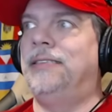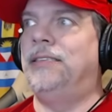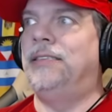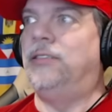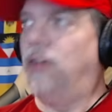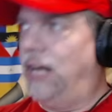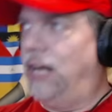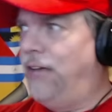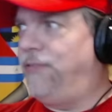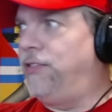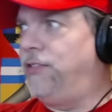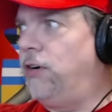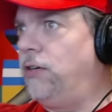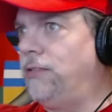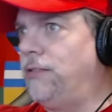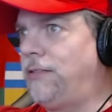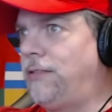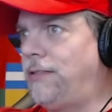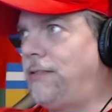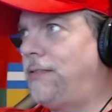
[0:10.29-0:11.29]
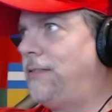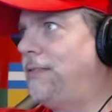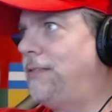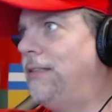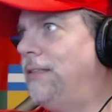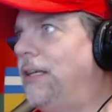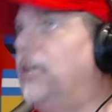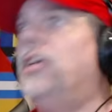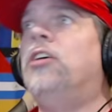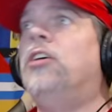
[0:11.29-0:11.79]
Dans la France.
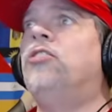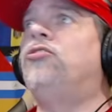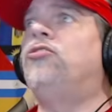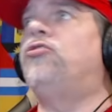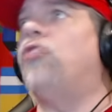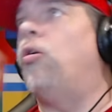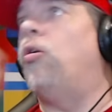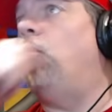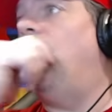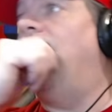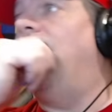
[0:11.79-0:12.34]
So,